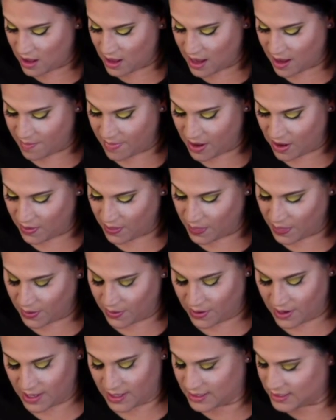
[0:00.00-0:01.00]
about
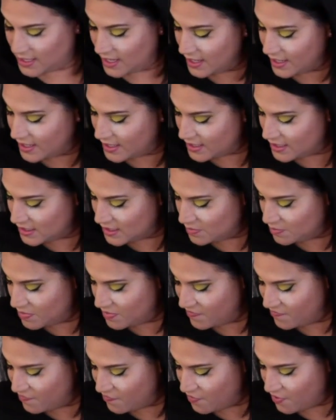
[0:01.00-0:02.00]
30 seconds
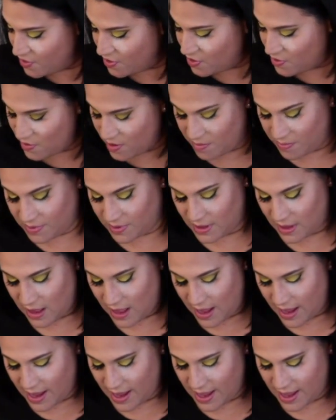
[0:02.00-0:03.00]
before you
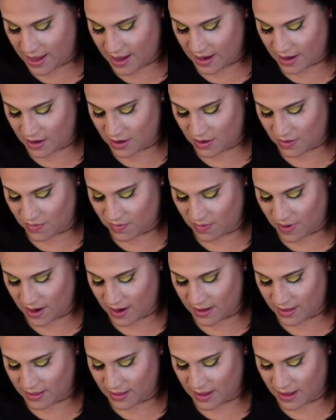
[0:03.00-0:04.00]
apply it
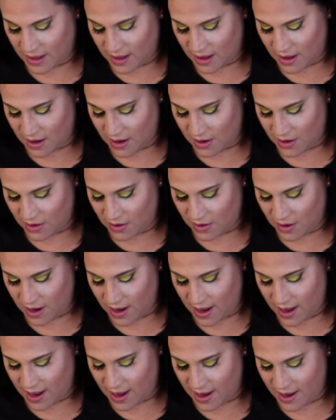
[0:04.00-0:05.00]
directly on your
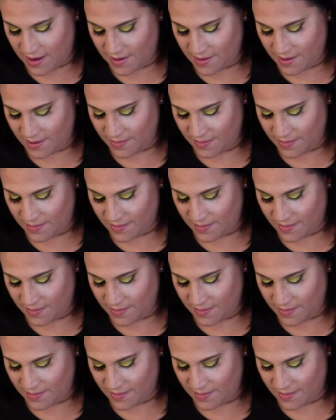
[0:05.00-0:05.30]
eye.